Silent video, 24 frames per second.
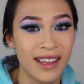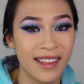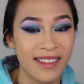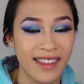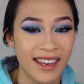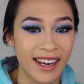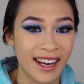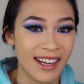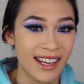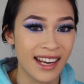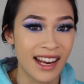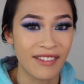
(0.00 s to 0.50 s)
and
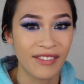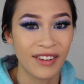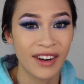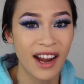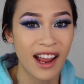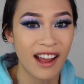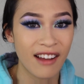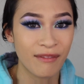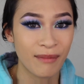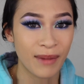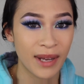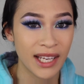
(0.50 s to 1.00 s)
that I never
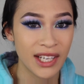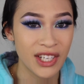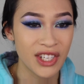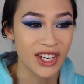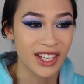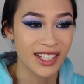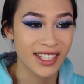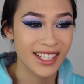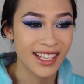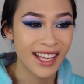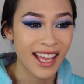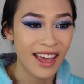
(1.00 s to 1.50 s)
have my
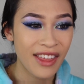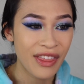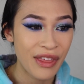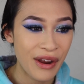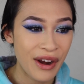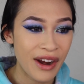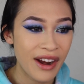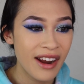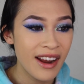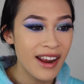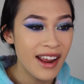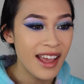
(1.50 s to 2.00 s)
shit
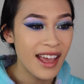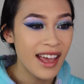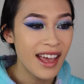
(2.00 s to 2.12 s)
together.